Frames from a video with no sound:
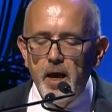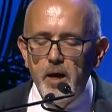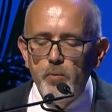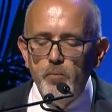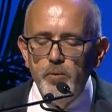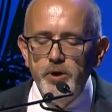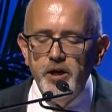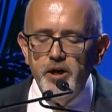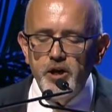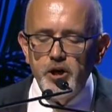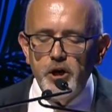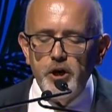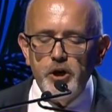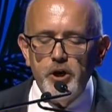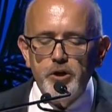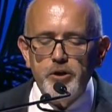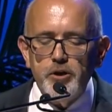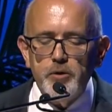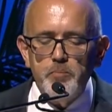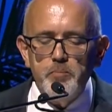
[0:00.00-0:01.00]
we
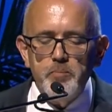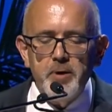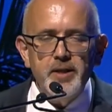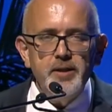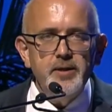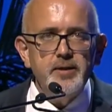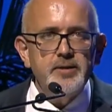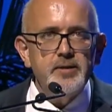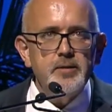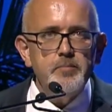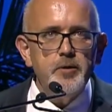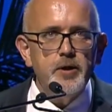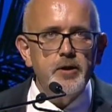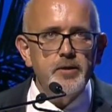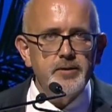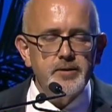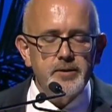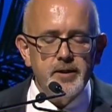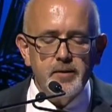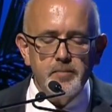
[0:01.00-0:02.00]
heard many similar
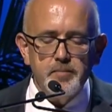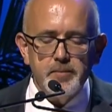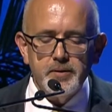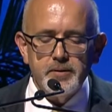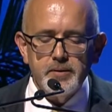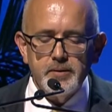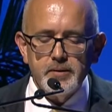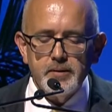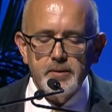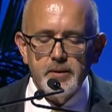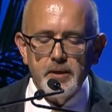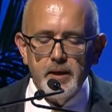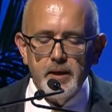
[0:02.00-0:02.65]
statements.